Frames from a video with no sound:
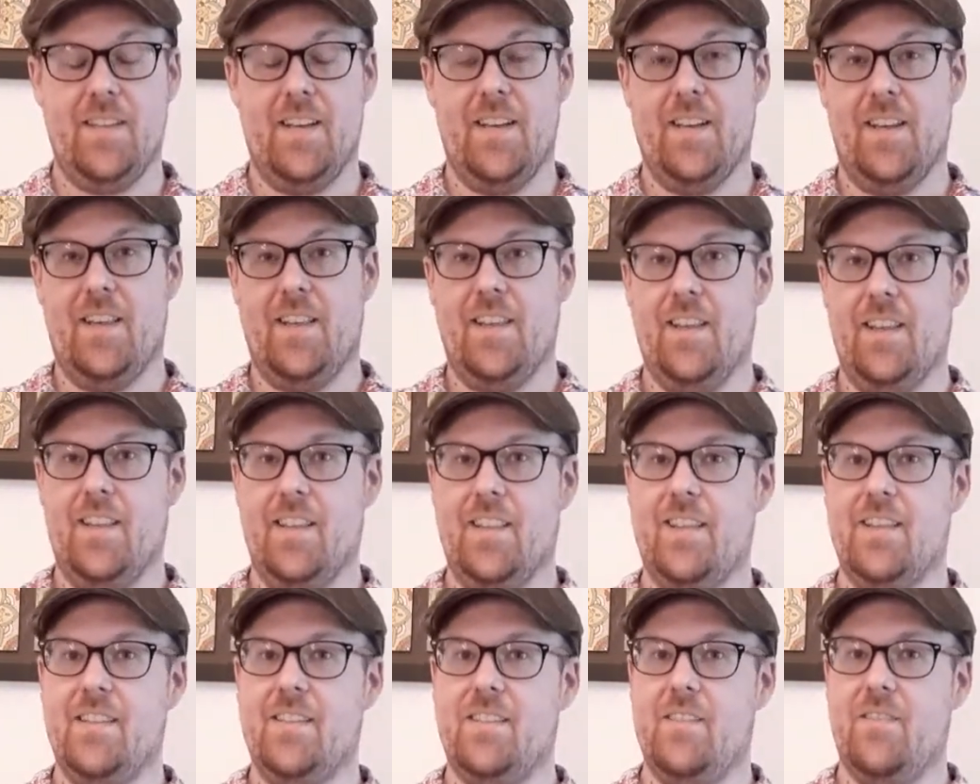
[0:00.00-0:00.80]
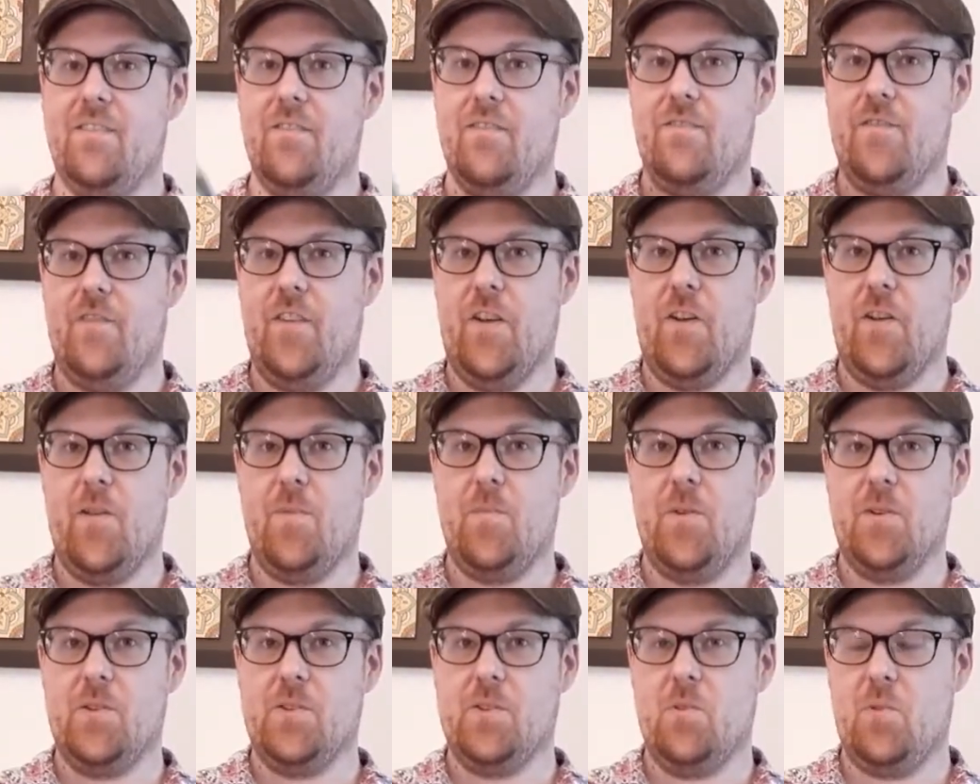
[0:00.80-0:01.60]
and I think this very
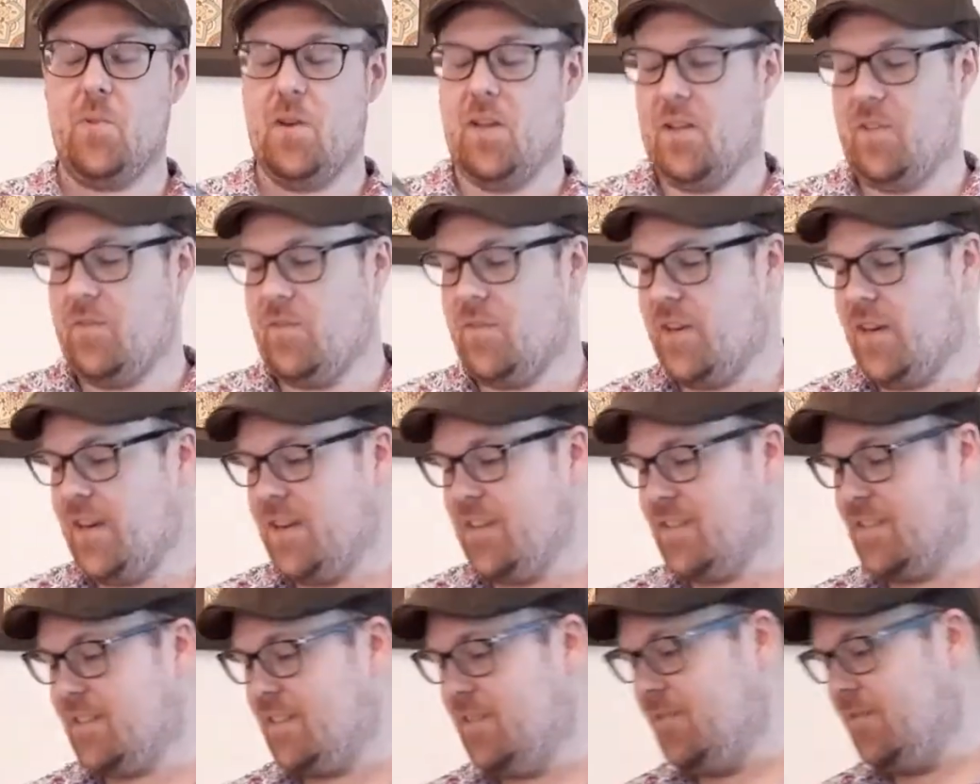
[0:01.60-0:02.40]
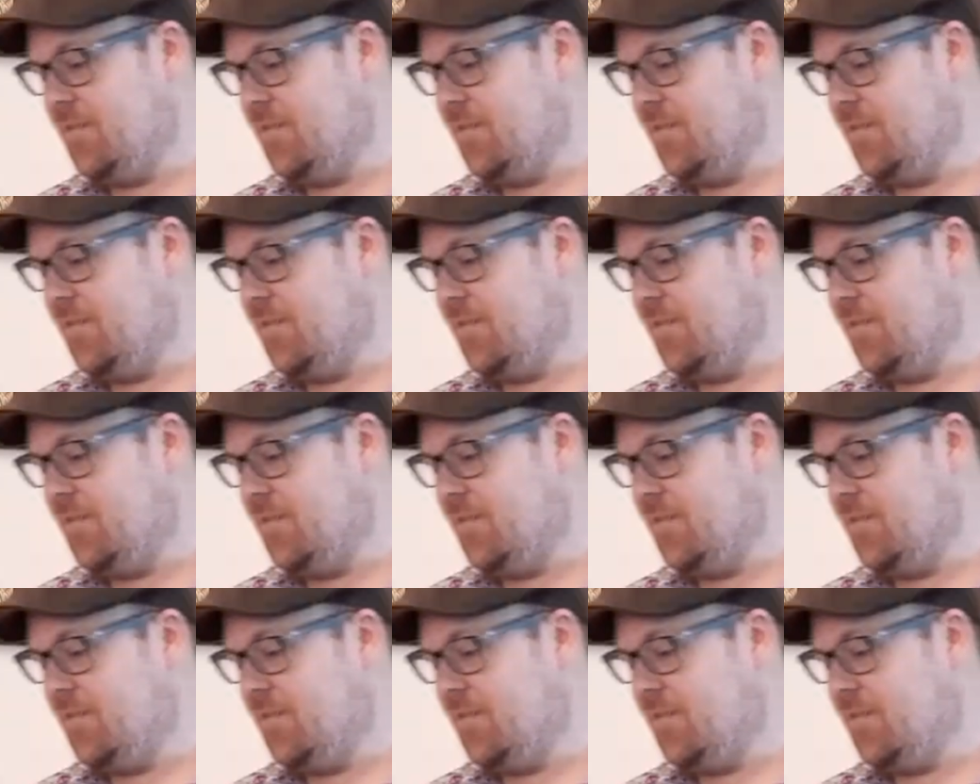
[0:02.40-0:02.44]
much qualifies.